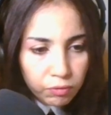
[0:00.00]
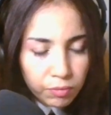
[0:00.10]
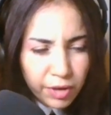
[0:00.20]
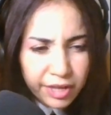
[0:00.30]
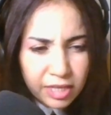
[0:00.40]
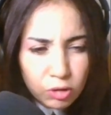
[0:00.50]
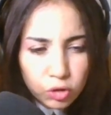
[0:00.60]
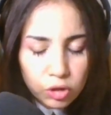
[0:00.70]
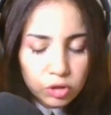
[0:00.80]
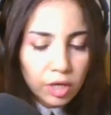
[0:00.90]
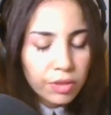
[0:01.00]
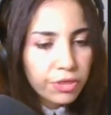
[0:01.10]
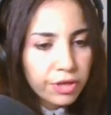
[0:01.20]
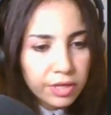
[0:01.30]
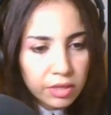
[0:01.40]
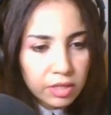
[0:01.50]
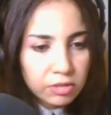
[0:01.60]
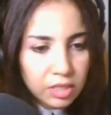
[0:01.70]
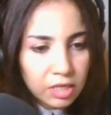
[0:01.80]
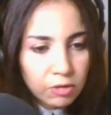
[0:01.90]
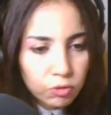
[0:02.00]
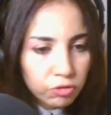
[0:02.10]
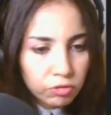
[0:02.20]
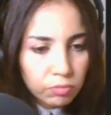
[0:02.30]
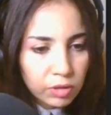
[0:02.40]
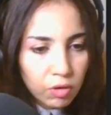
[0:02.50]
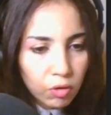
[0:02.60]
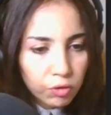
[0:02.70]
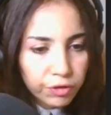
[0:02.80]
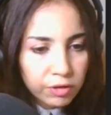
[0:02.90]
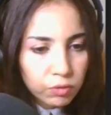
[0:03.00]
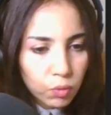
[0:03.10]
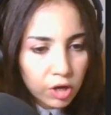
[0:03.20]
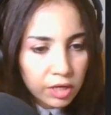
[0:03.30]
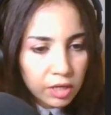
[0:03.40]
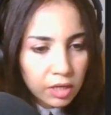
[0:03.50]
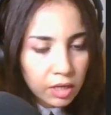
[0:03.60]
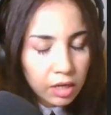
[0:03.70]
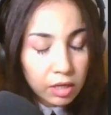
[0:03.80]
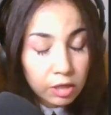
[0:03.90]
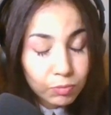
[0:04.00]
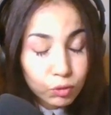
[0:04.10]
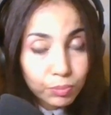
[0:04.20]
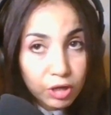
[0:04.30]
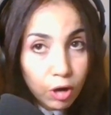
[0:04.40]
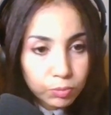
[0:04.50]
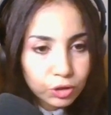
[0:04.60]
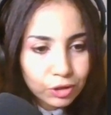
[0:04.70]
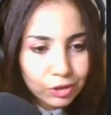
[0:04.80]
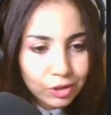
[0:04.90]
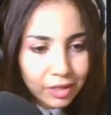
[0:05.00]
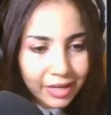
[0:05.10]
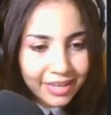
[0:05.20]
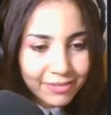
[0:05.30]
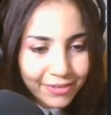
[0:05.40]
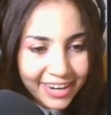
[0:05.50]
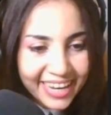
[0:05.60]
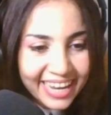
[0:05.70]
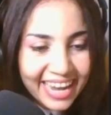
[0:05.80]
for Mac users, I think this key would just be Alt and Y. It will be Option and Y.